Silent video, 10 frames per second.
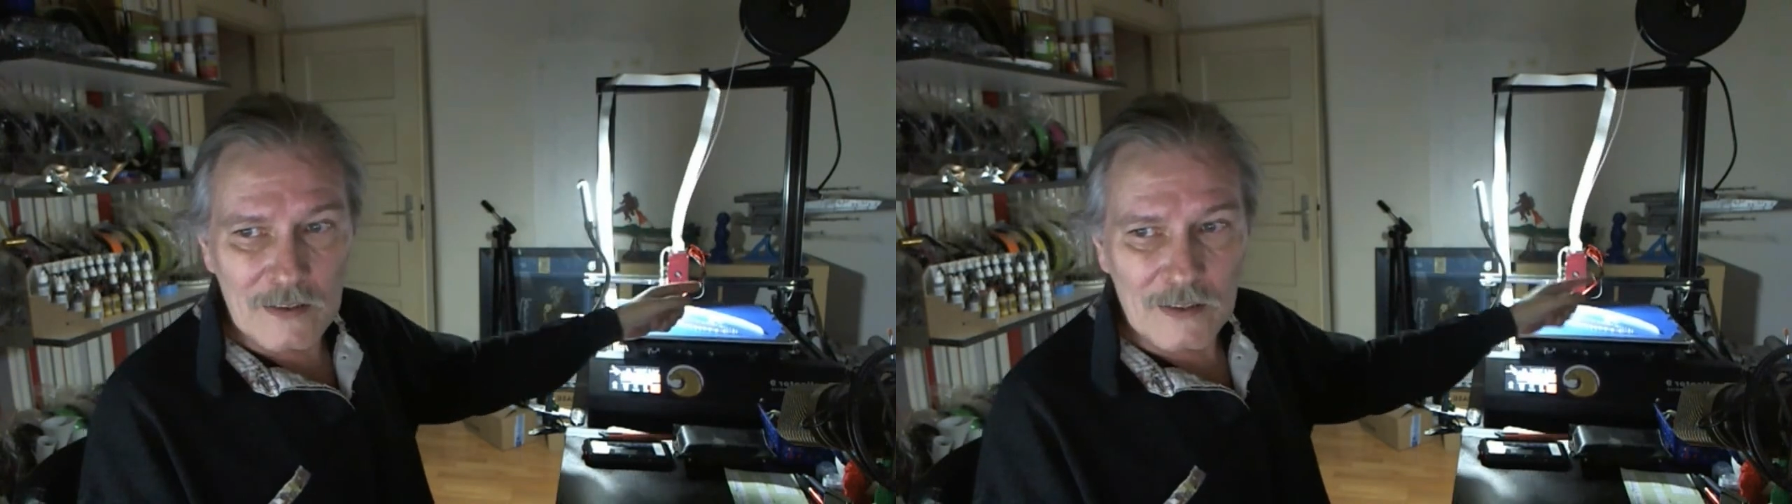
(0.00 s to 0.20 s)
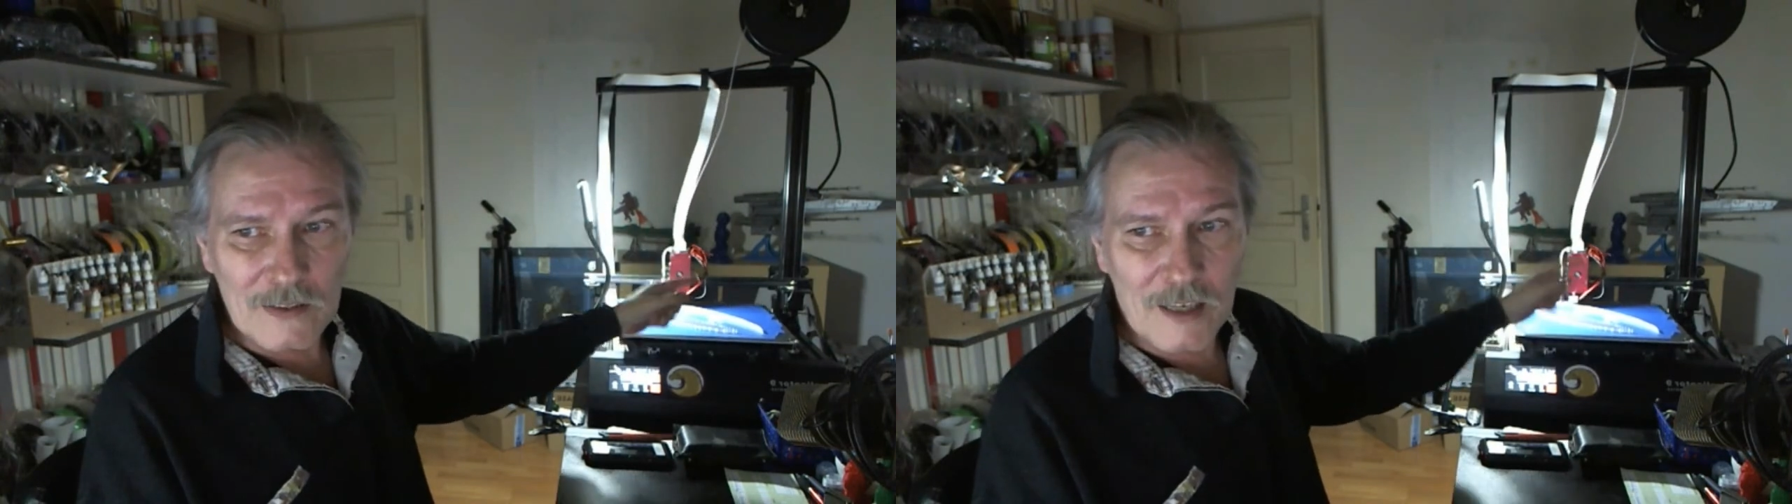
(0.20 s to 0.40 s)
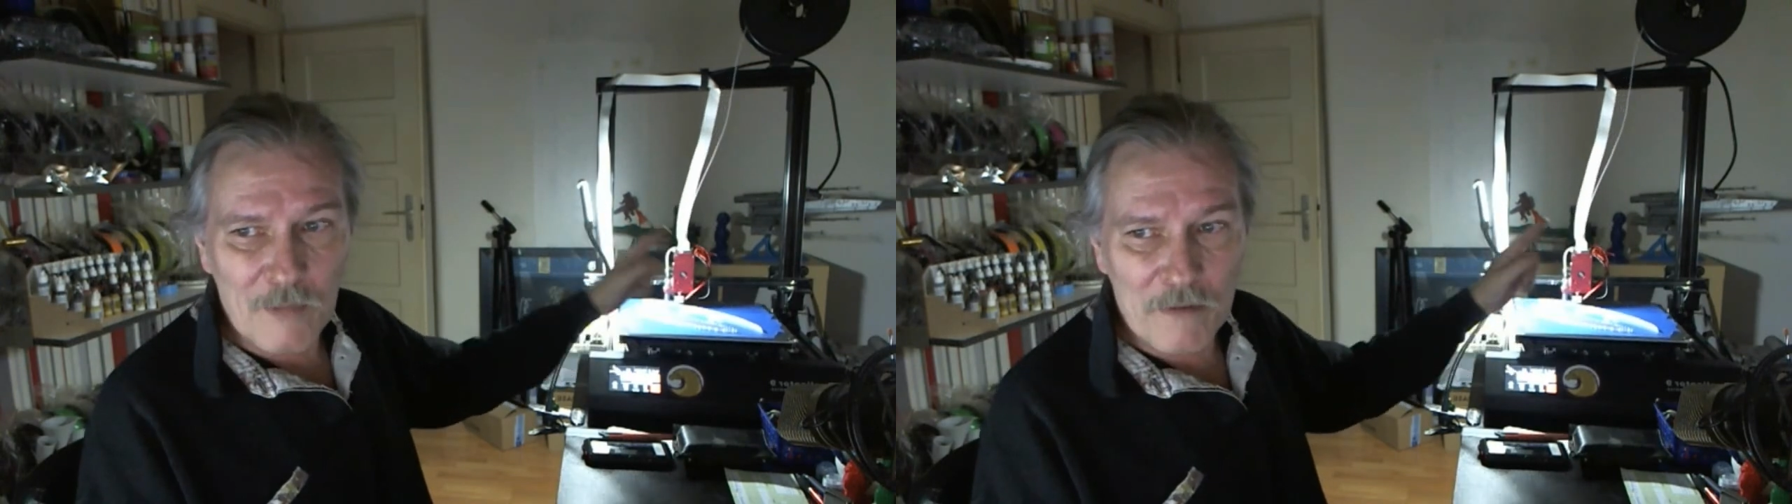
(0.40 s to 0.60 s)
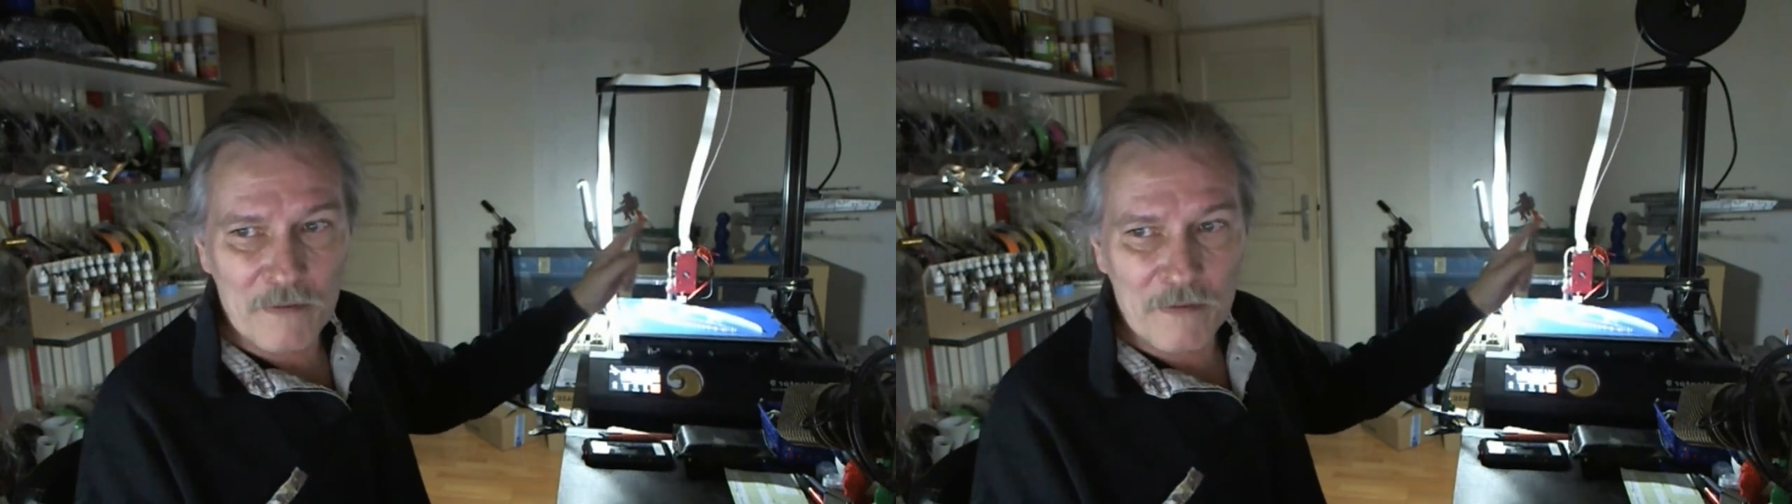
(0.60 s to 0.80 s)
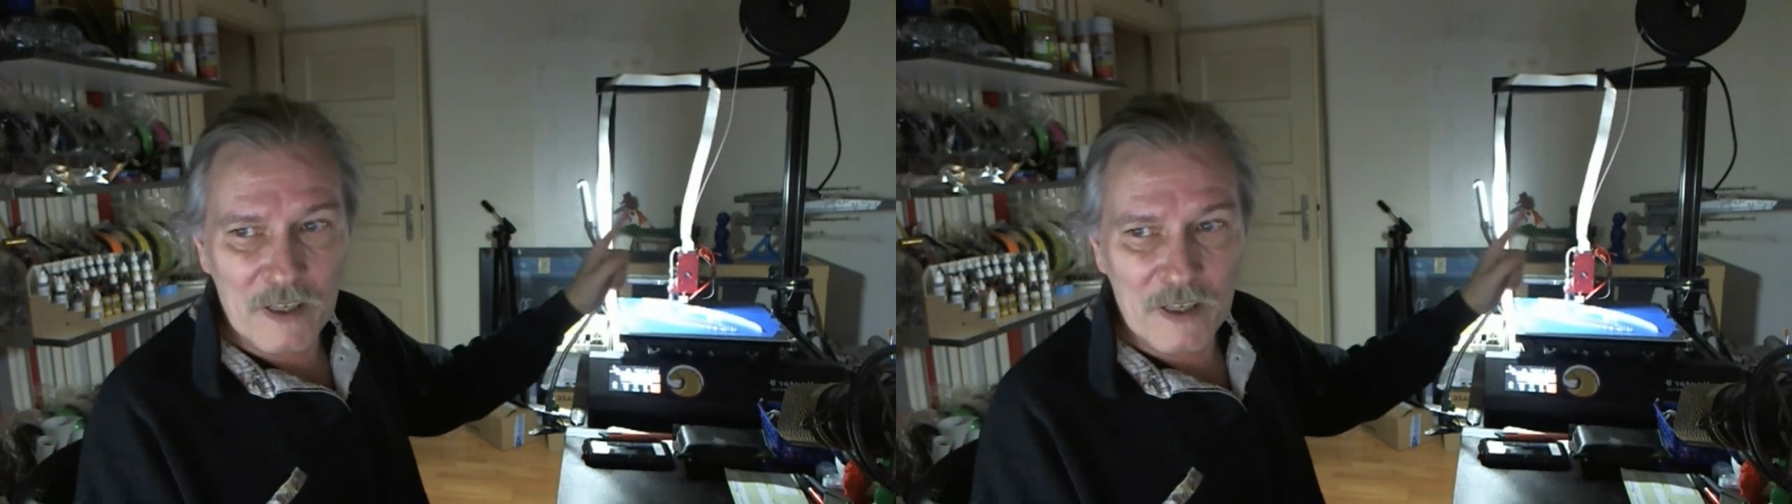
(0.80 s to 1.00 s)
like my
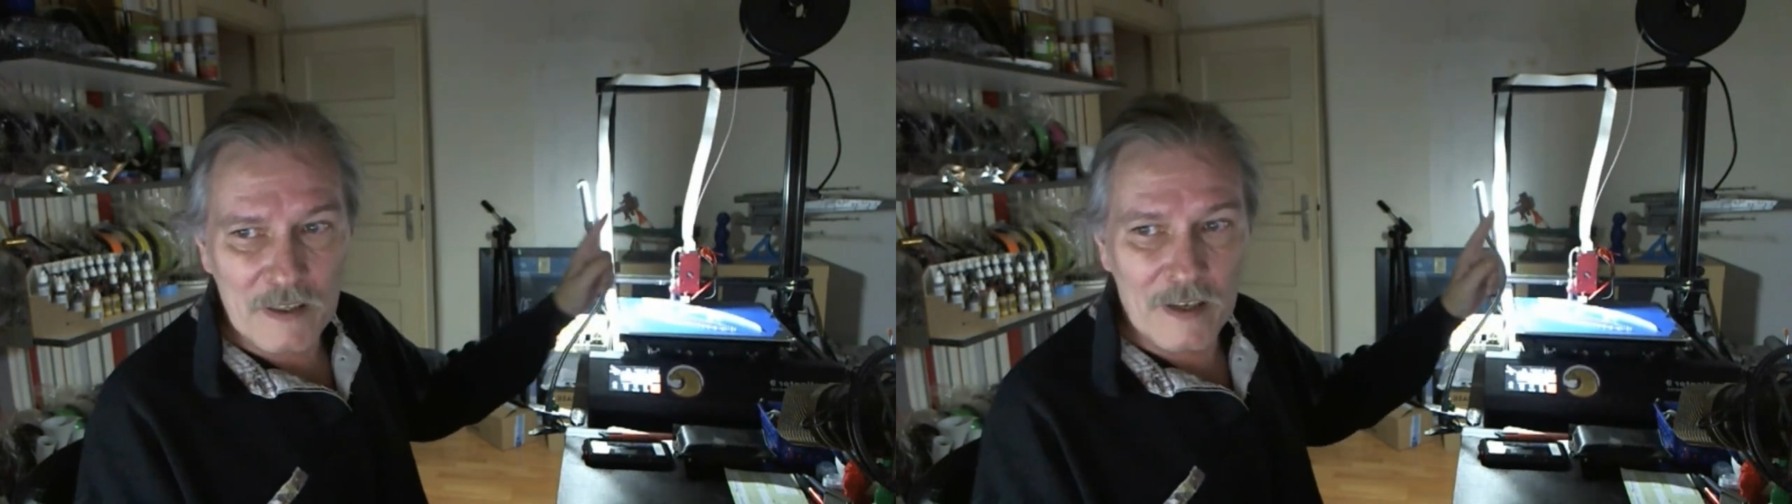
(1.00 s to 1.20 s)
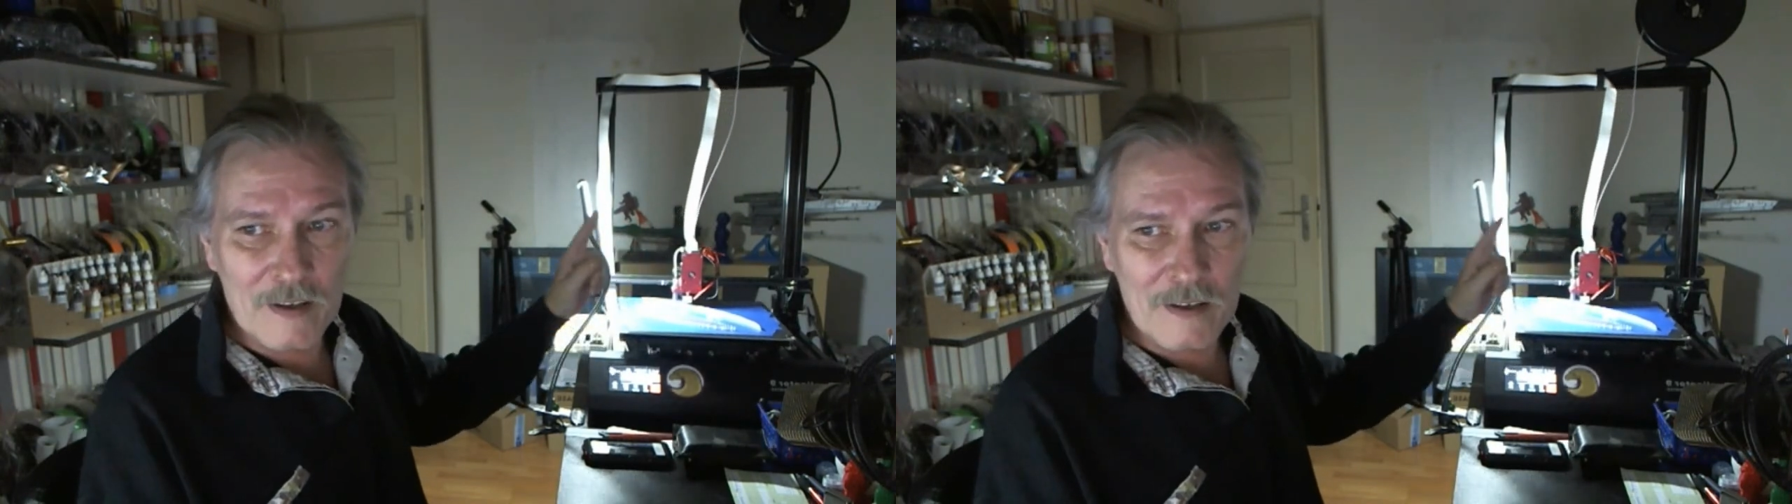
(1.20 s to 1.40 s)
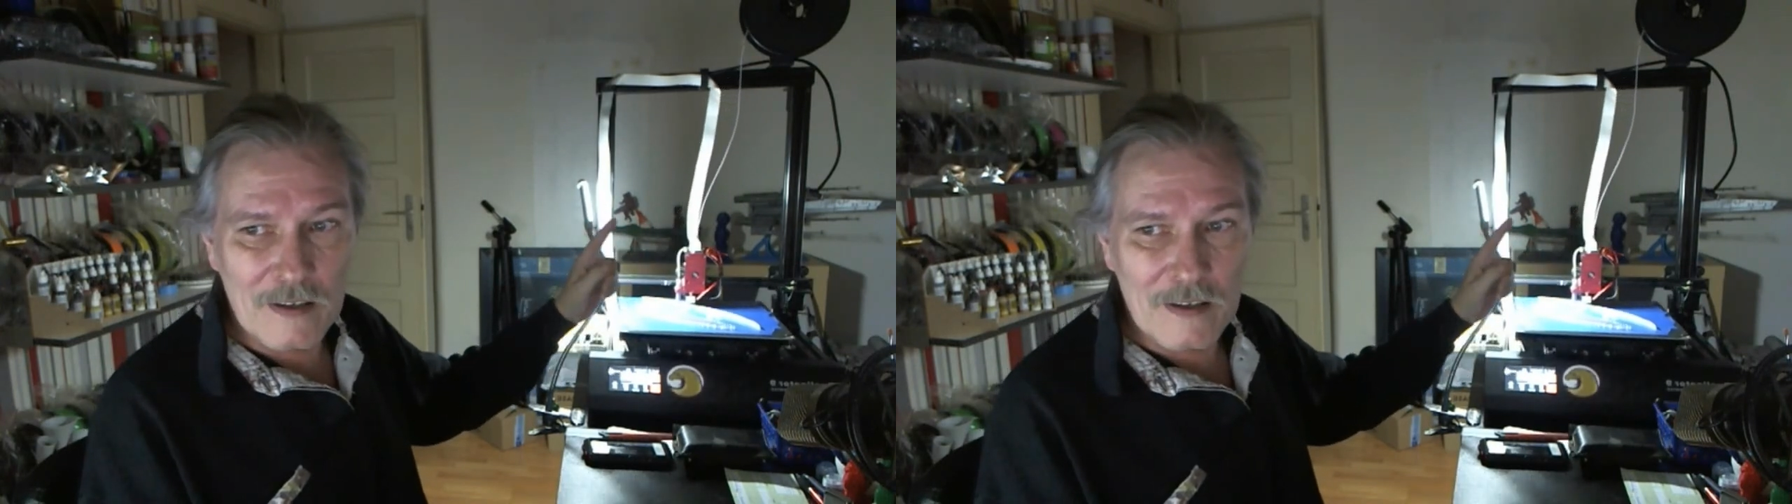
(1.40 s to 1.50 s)
finger here